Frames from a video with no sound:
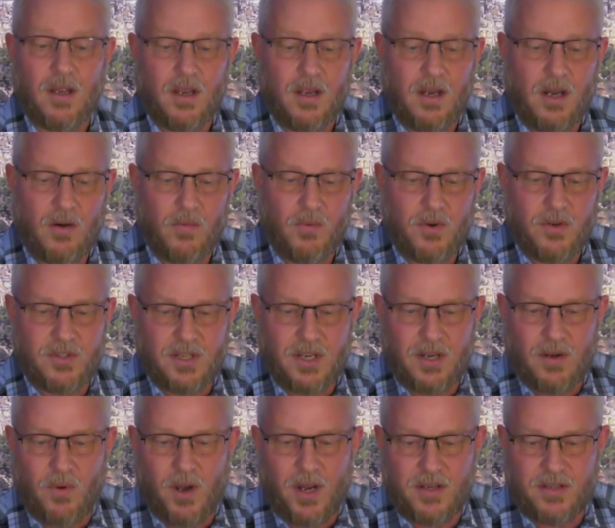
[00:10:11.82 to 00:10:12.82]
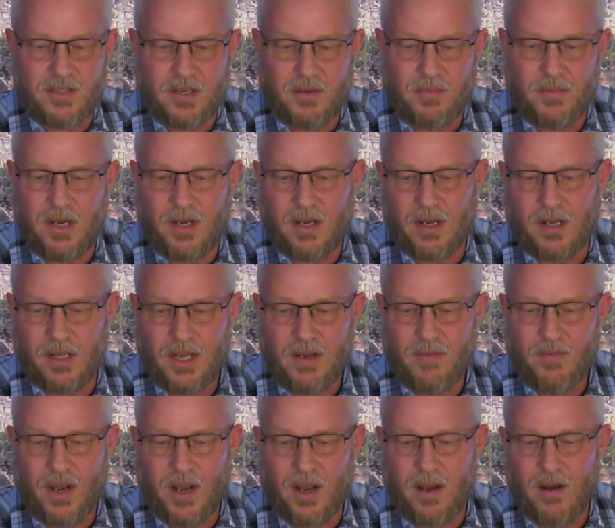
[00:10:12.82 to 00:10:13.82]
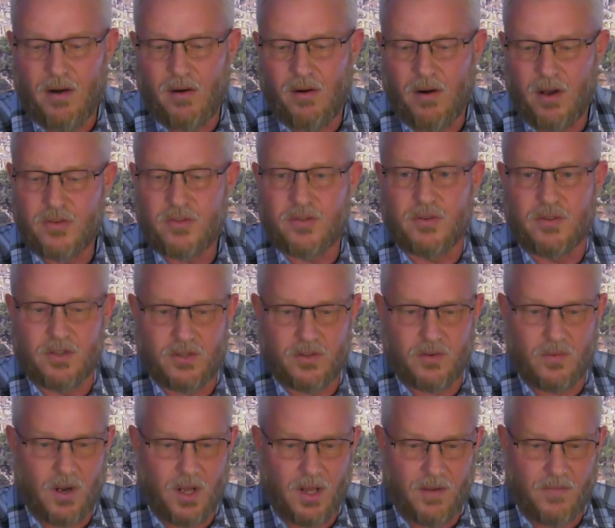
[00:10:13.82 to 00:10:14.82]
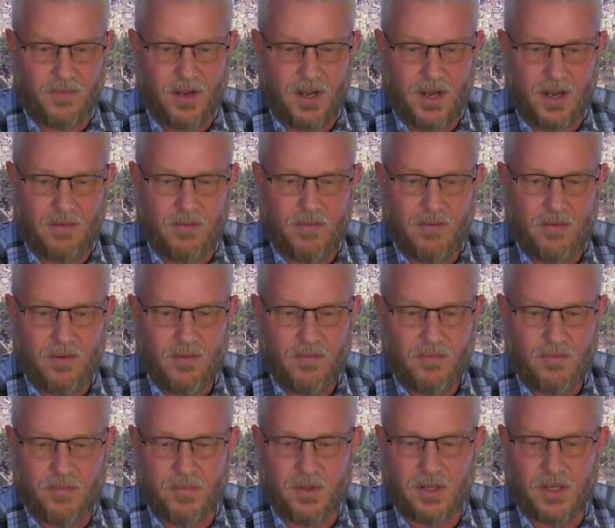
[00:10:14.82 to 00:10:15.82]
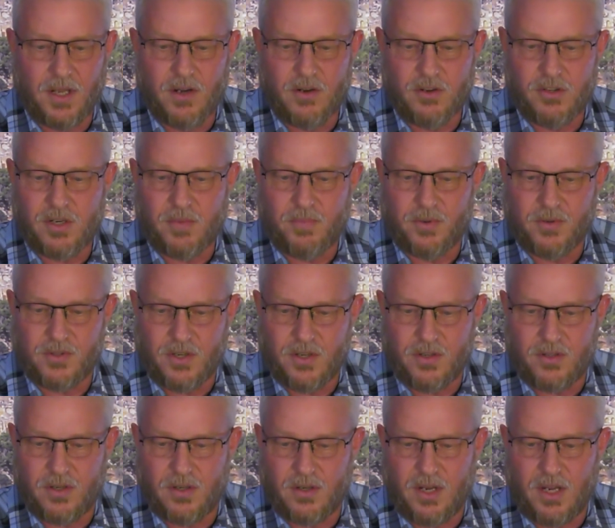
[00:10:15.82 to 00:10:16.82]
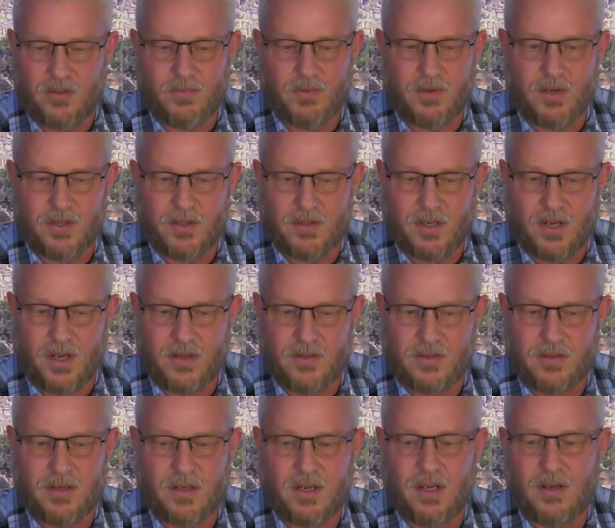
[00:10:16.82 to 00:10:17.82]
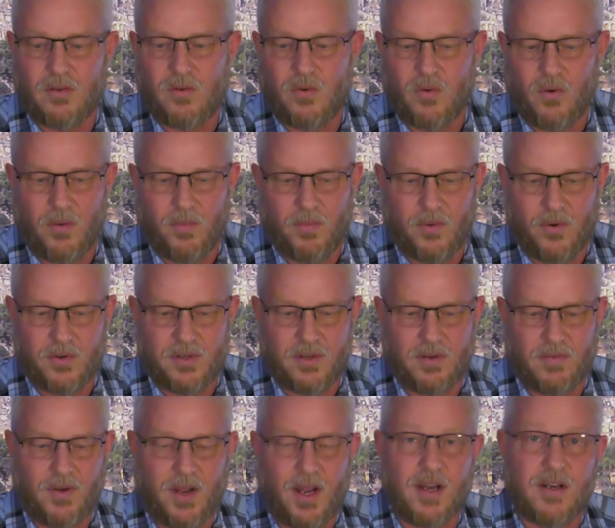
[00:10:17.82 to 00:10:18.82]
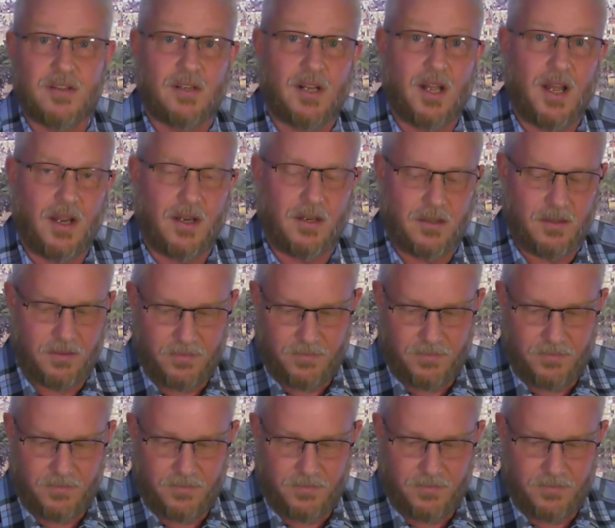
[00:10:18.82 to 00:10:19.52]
Here we see why Simeon and Levi are also disqualified from the leadership position as we discussed in Torah portion VaYishlach.